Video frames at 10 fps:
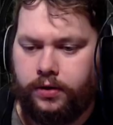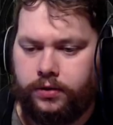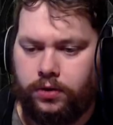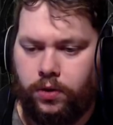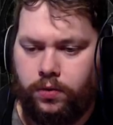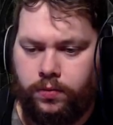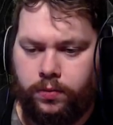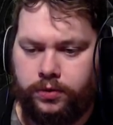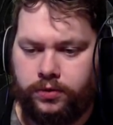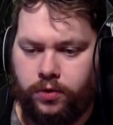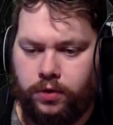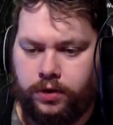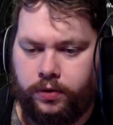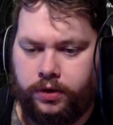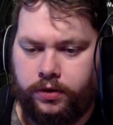So, we scroll
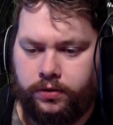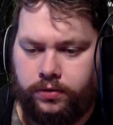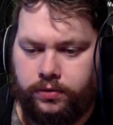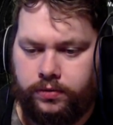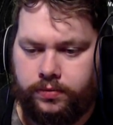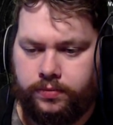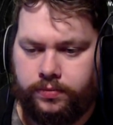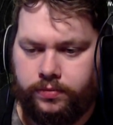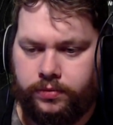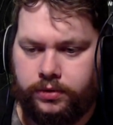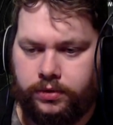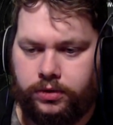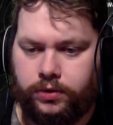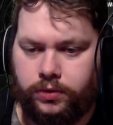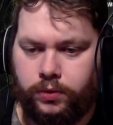down here,
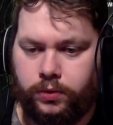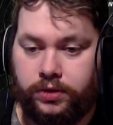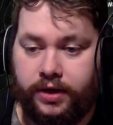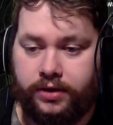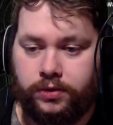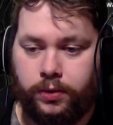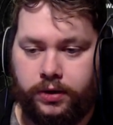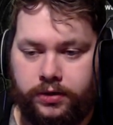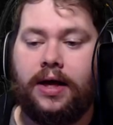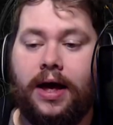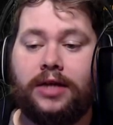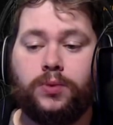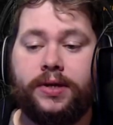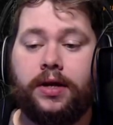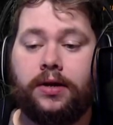to today's tweet
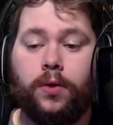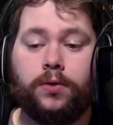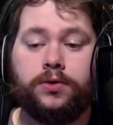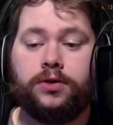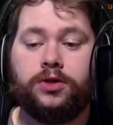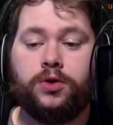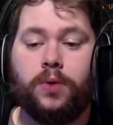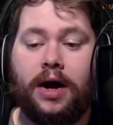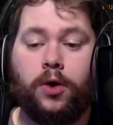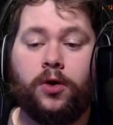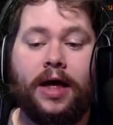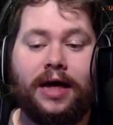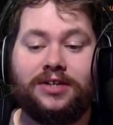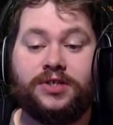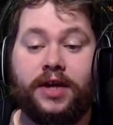as we get closer to our
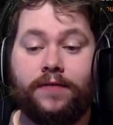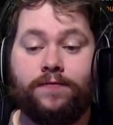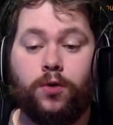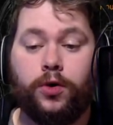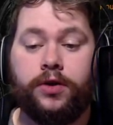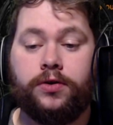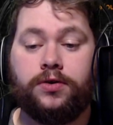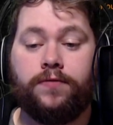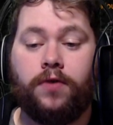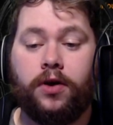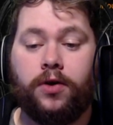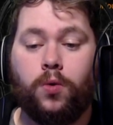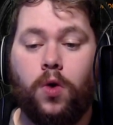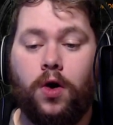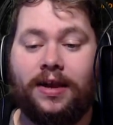hashtag 4 years of
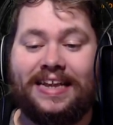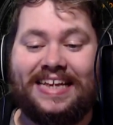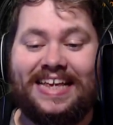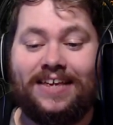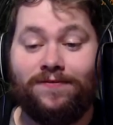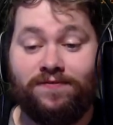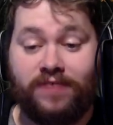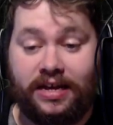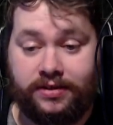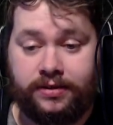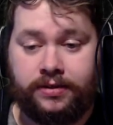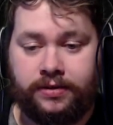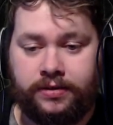firewall event